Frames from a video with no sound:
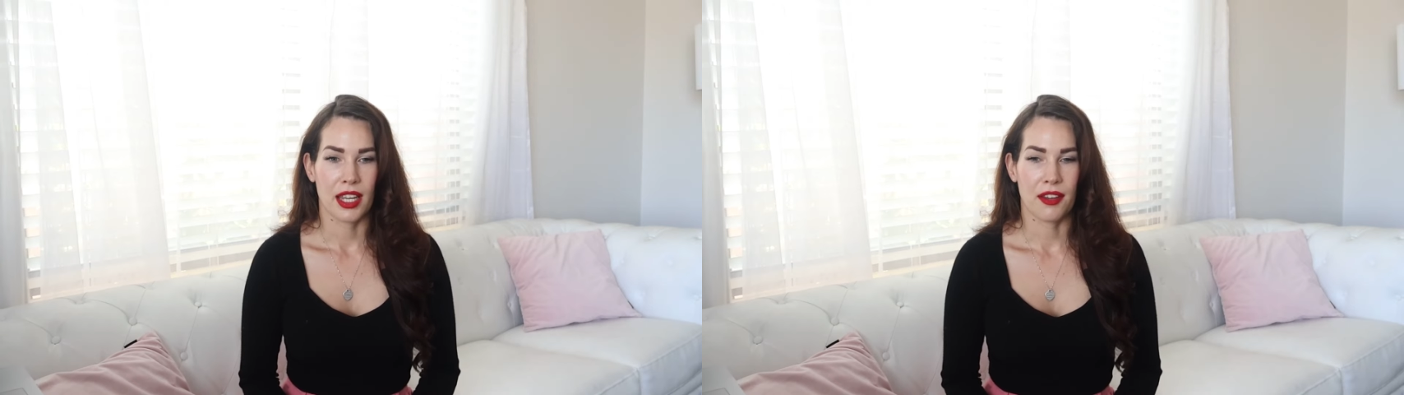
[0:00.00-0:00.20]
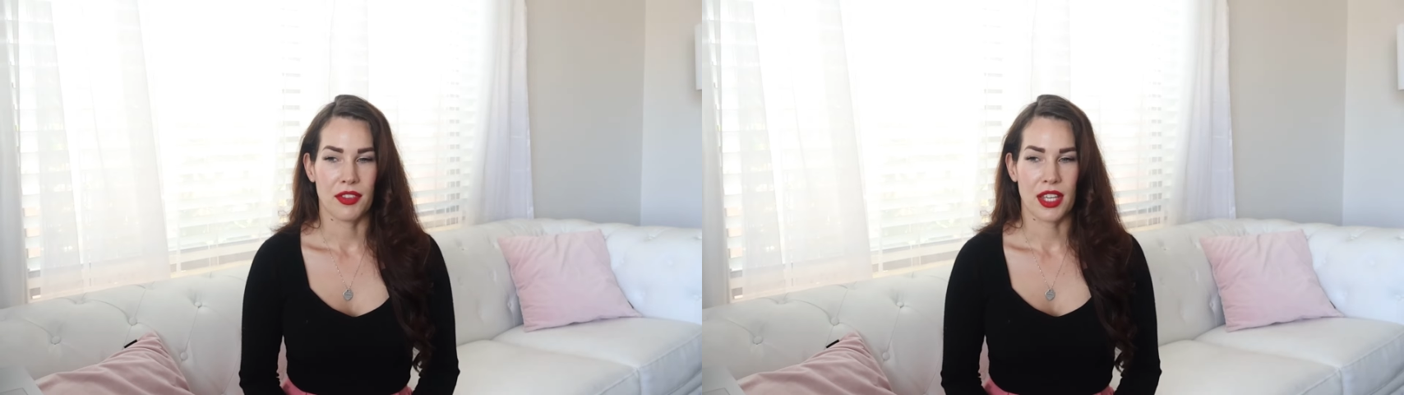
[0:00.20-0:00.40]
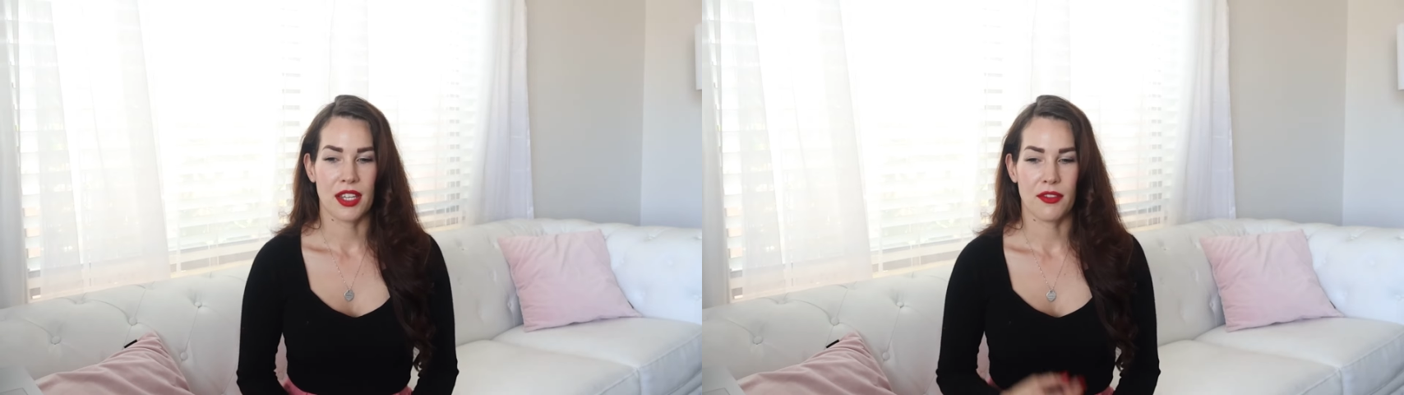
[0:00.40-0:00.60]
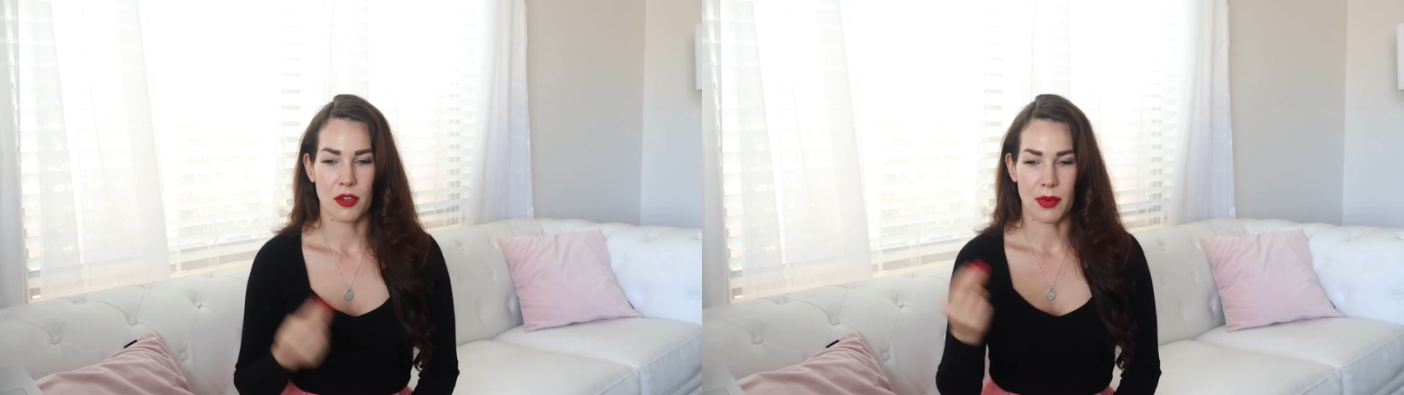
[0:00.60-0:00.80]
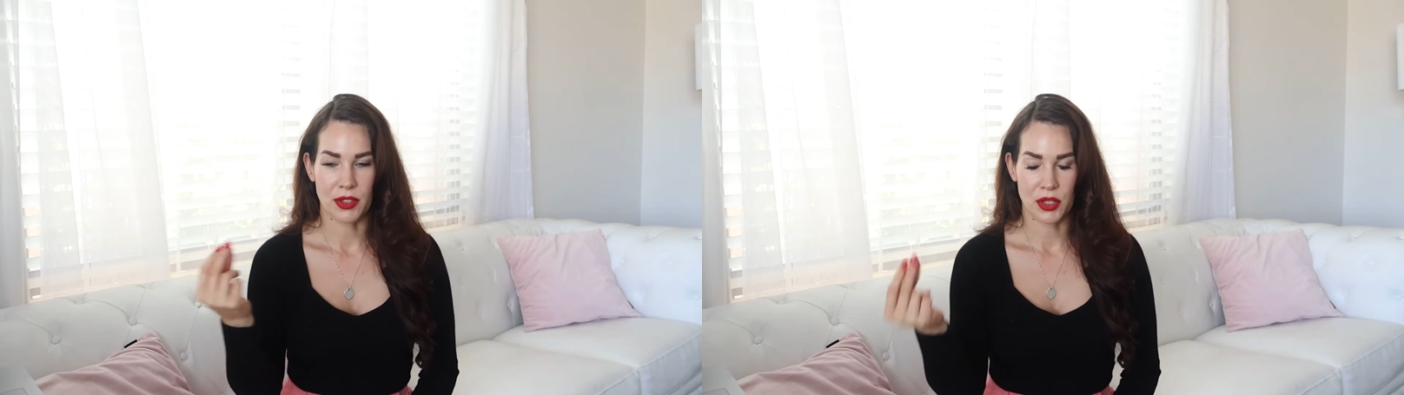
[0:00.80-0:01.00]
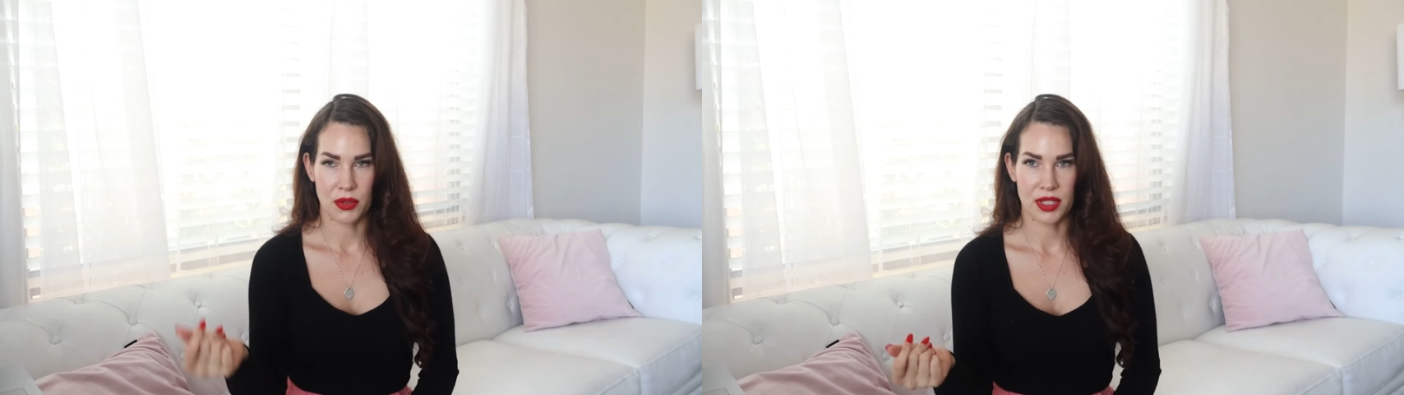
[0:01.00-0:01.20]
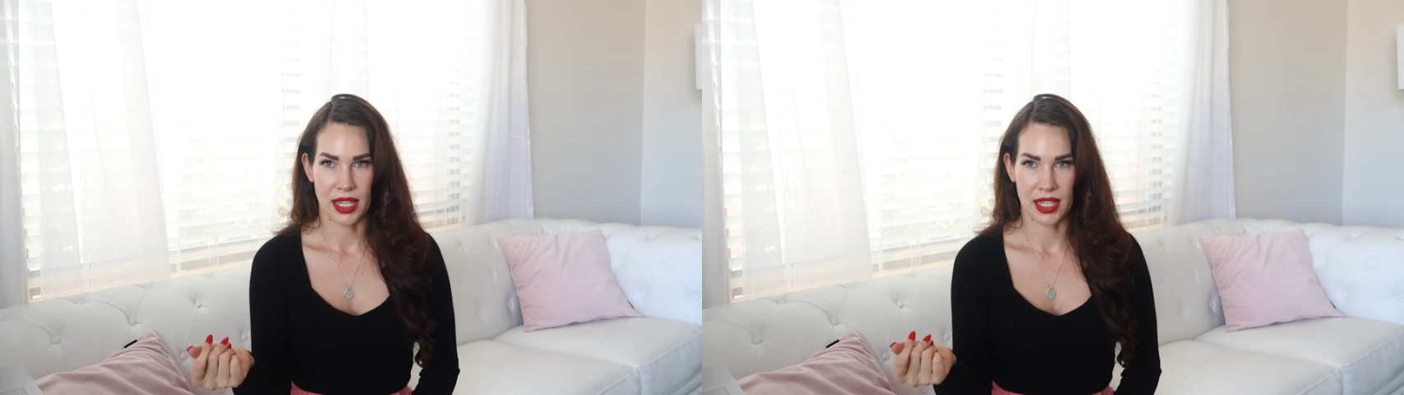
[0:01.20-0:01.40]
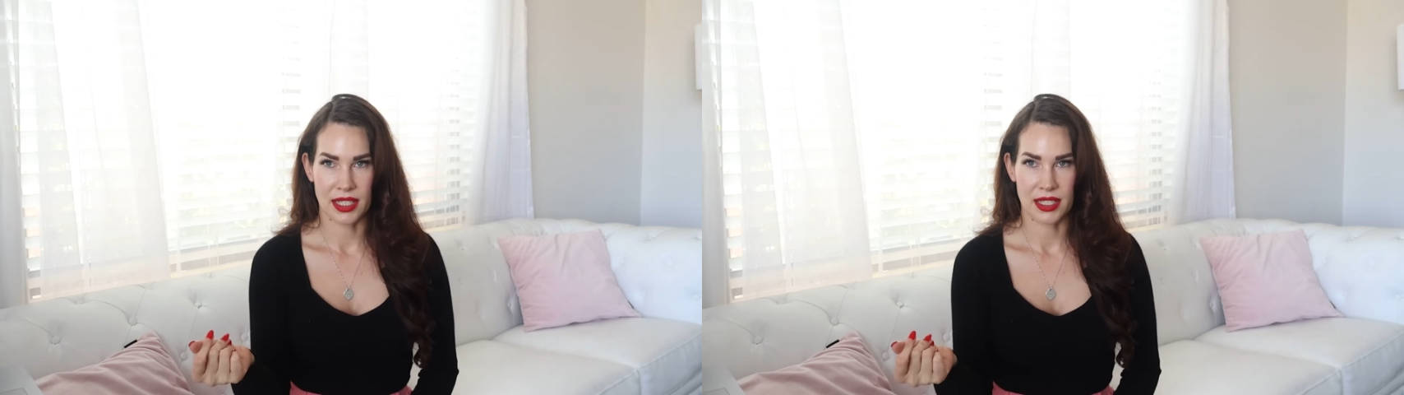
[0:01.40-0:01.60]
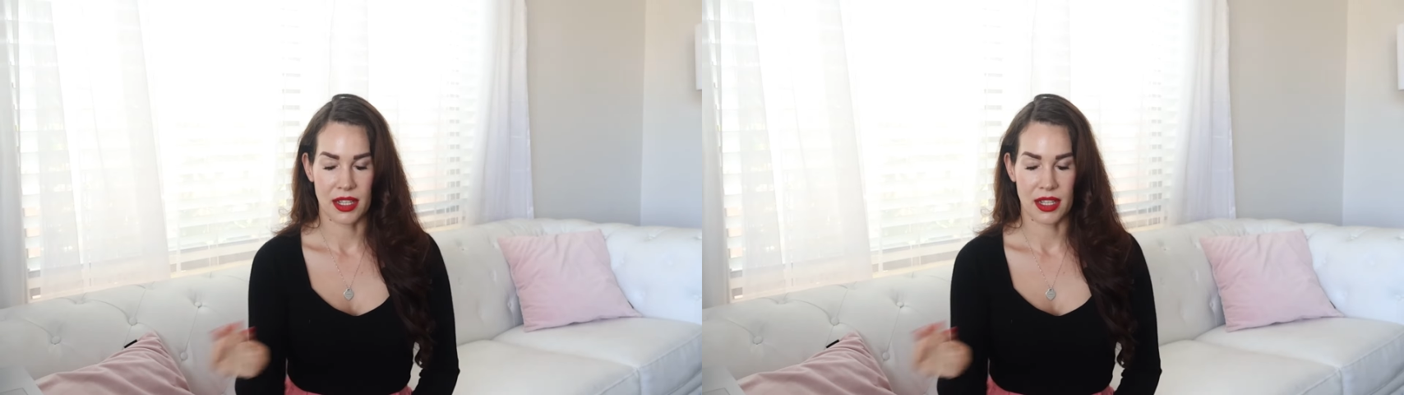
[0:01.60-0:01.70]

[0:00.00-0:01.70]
if they give you about 2 seconds